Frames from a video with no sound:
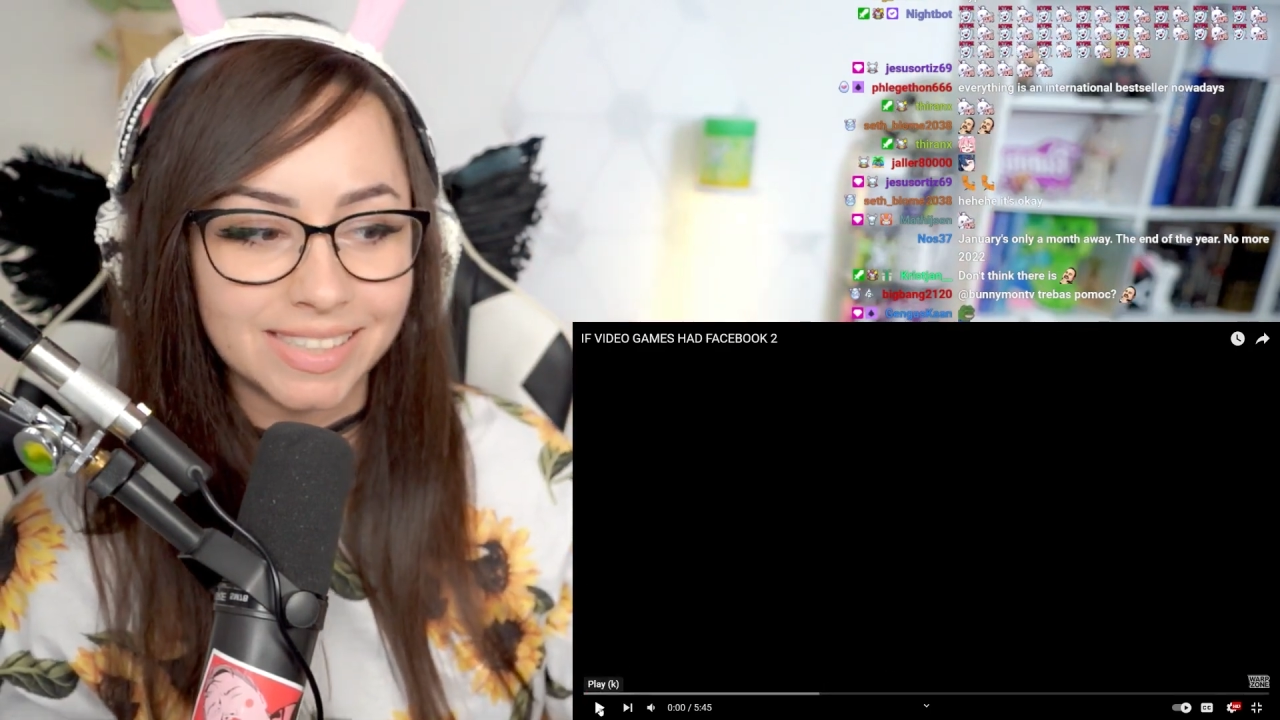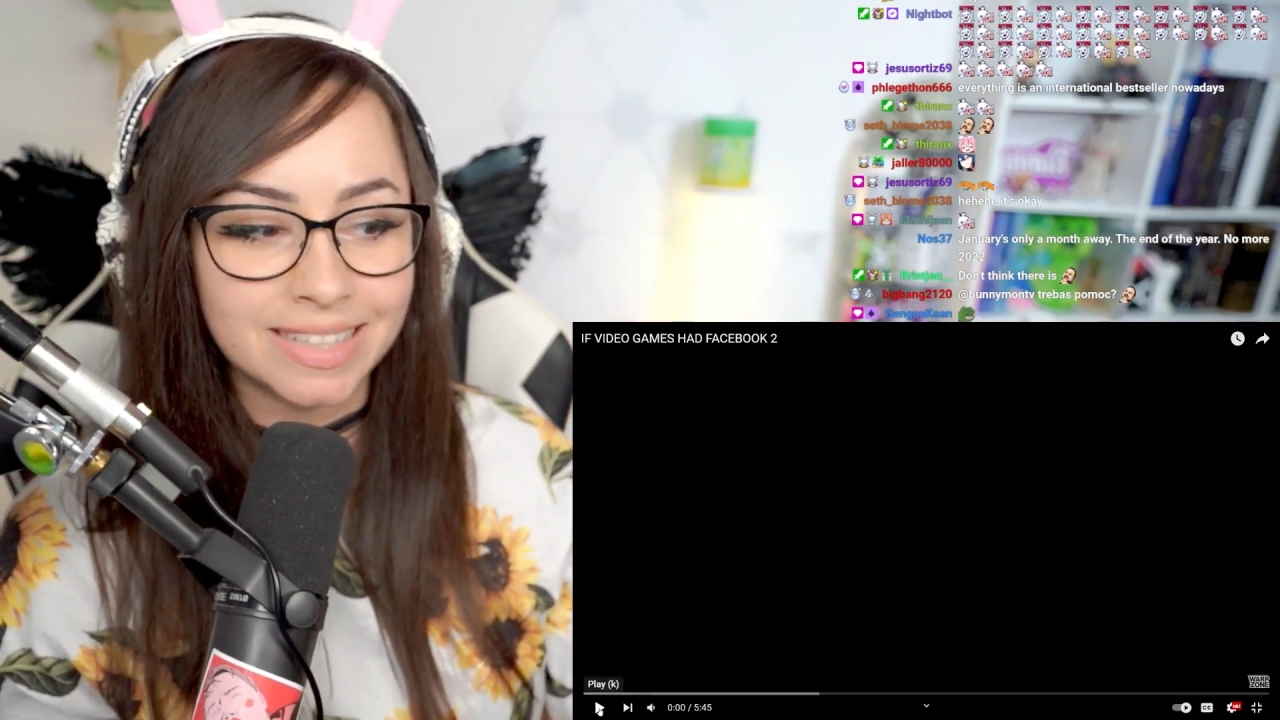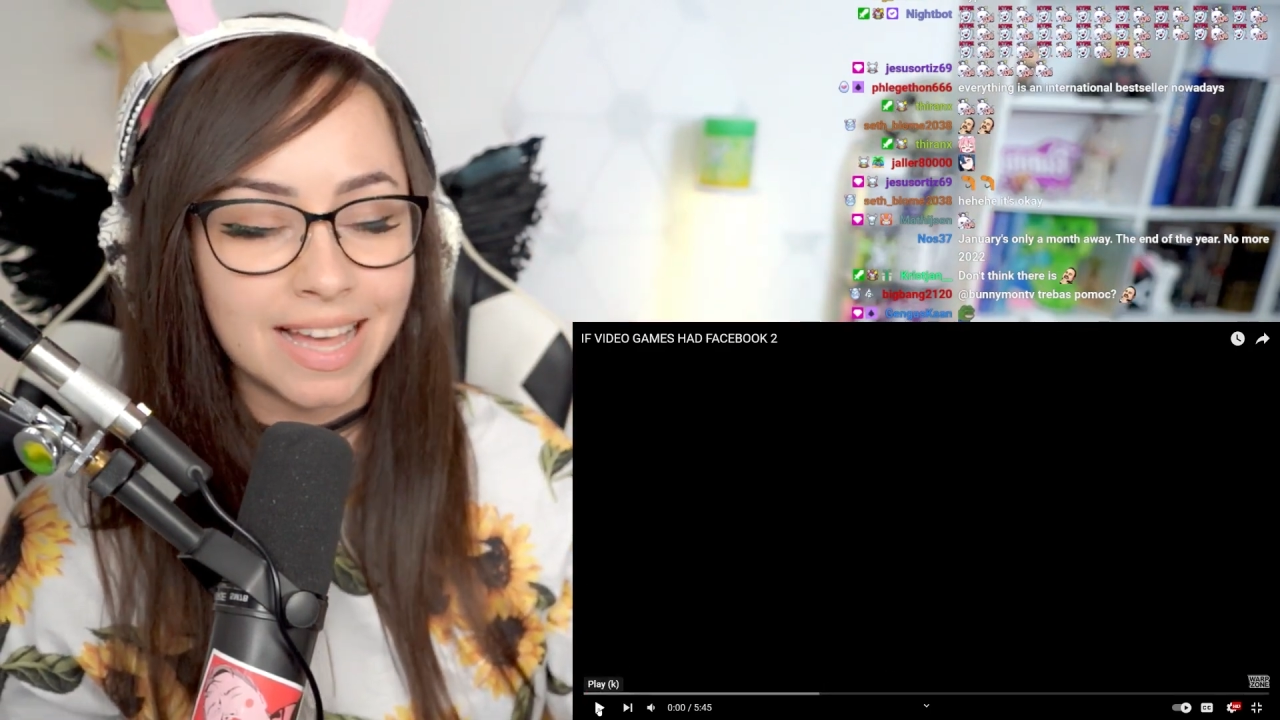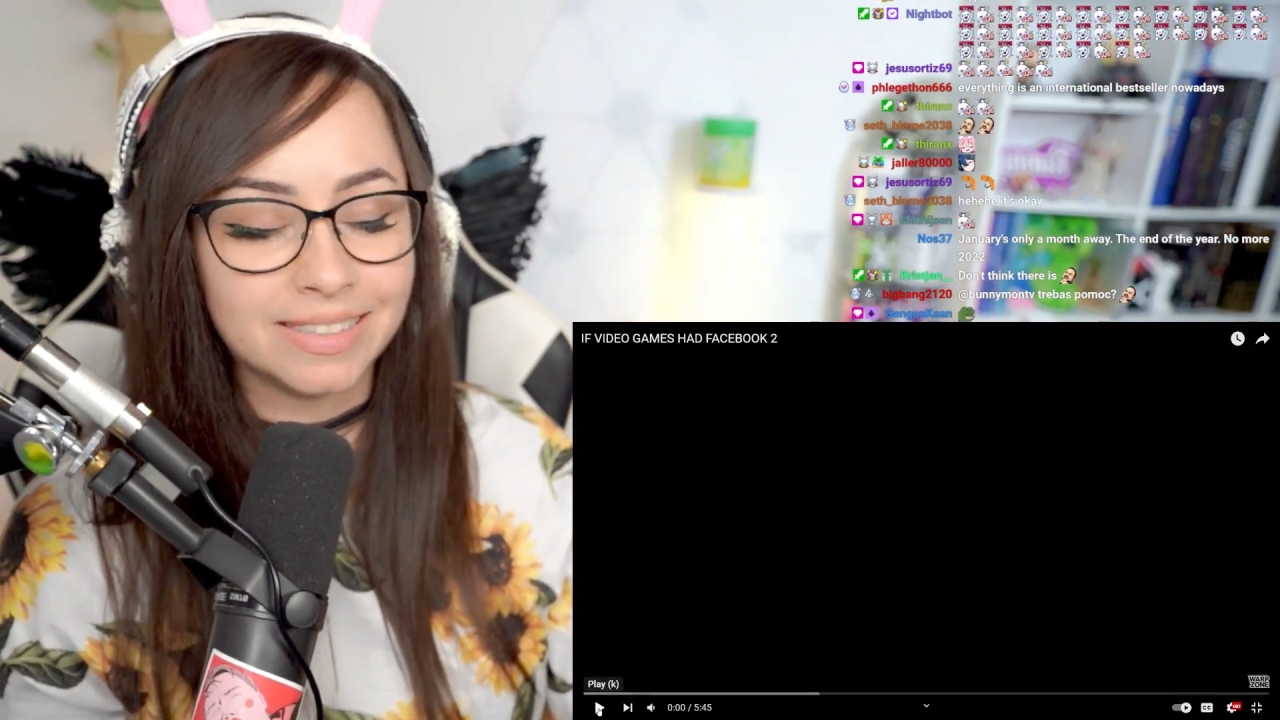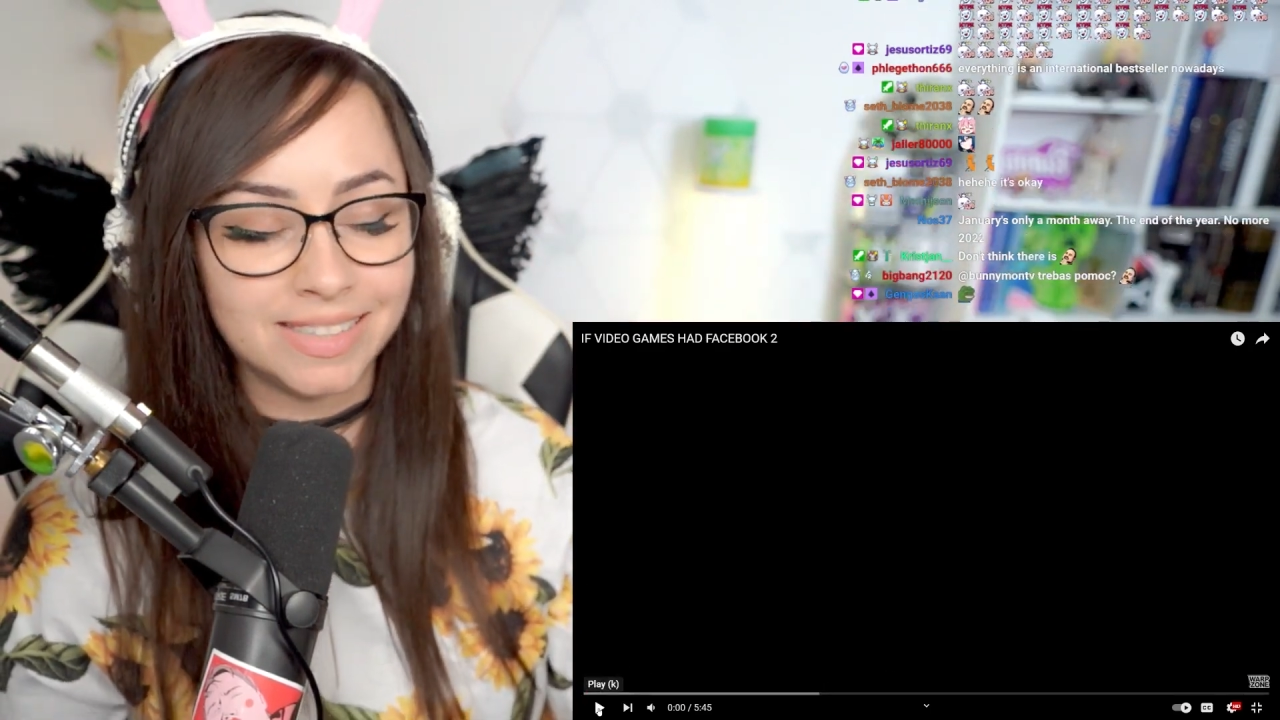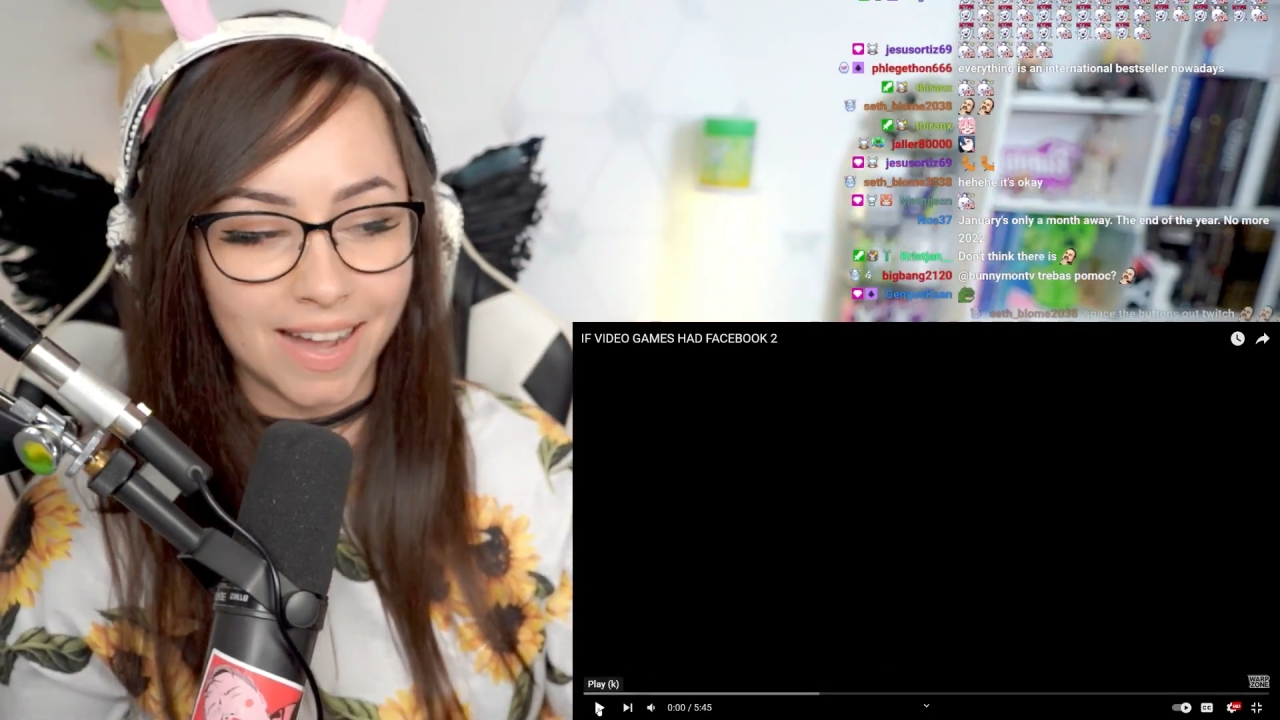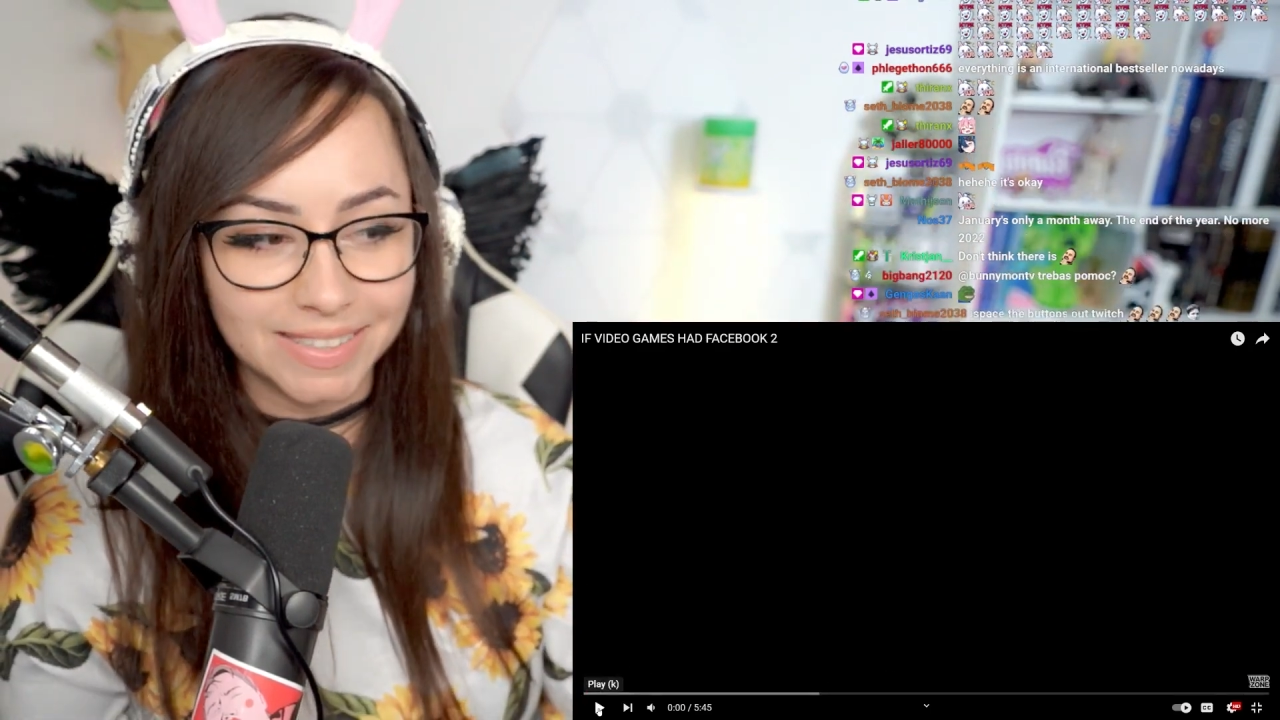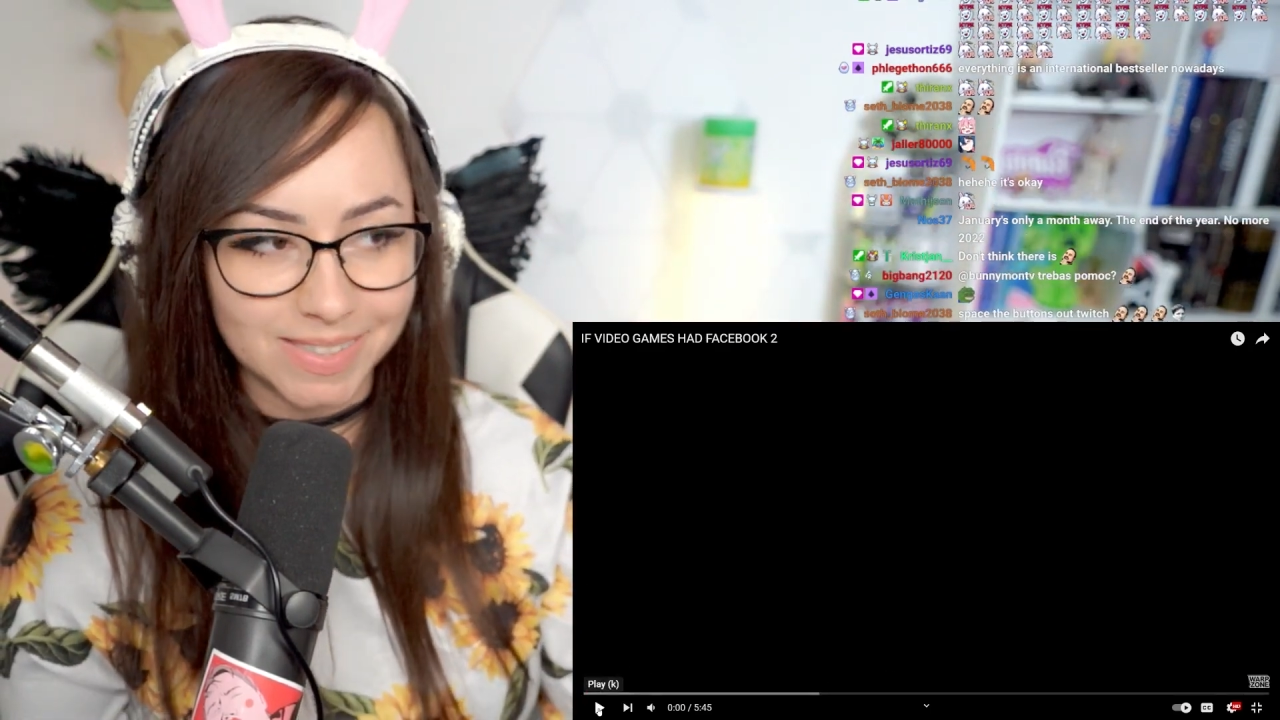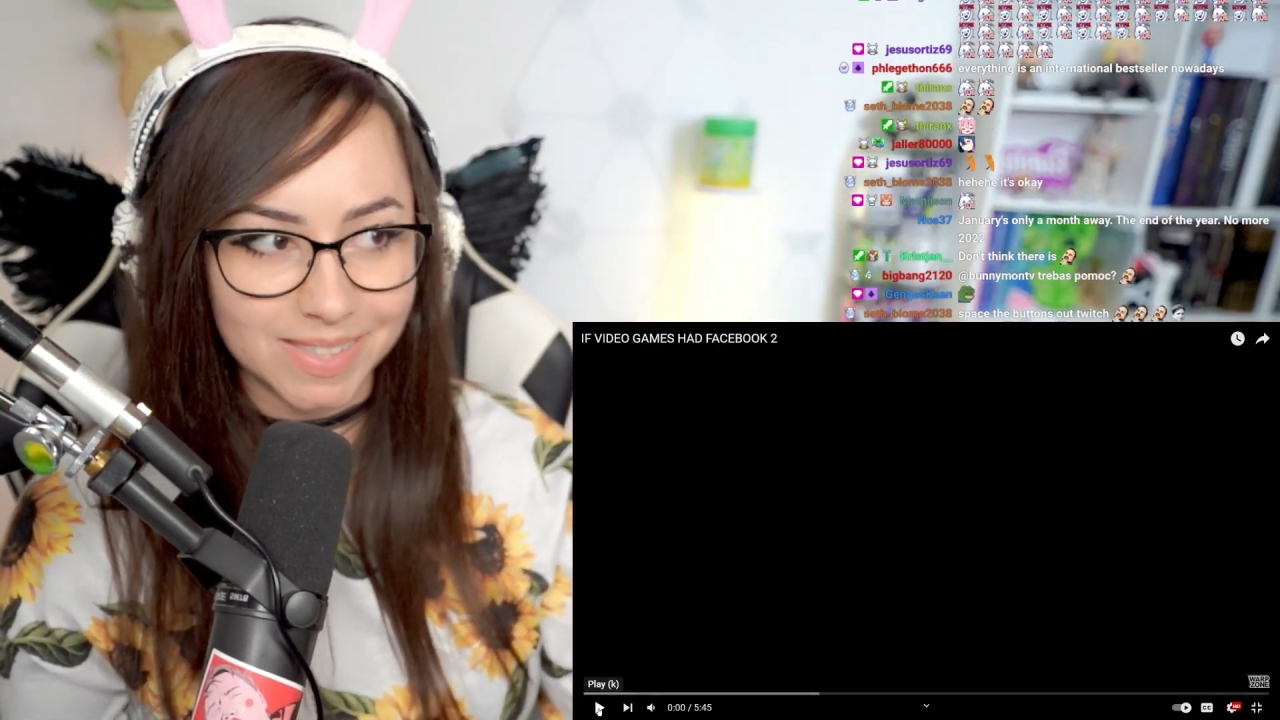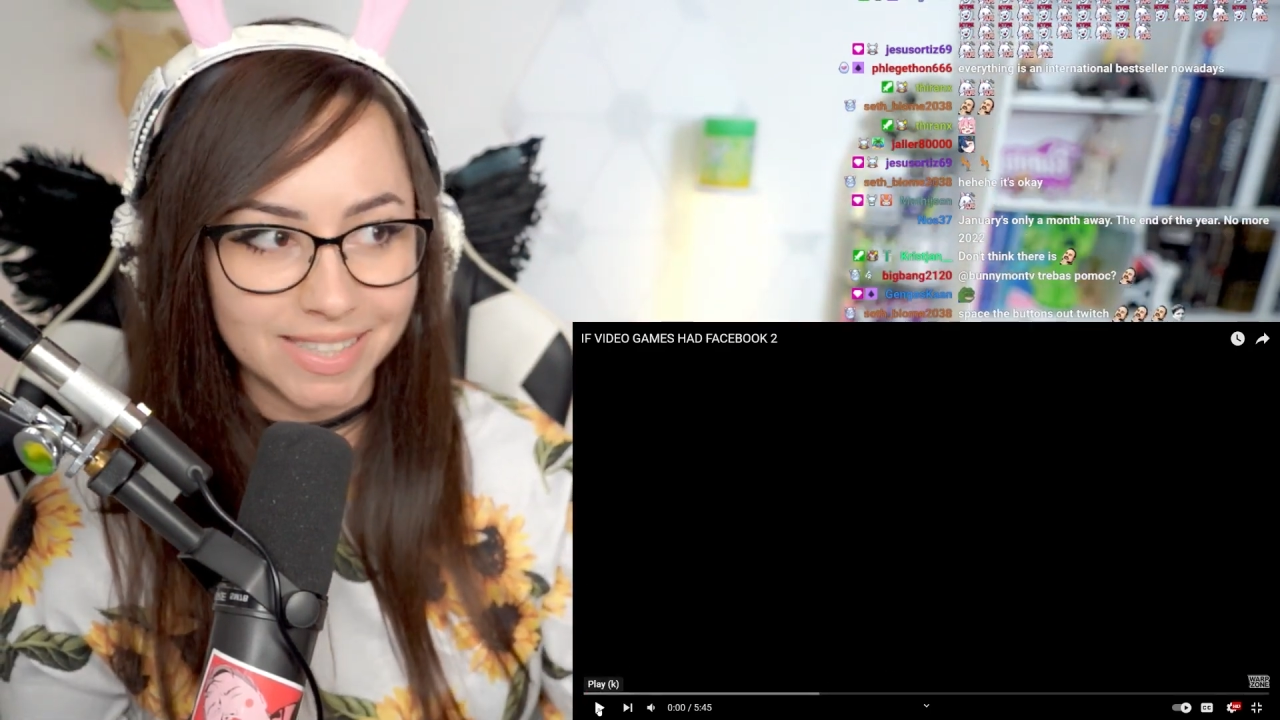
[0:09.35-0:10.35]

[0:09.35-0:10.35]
That title,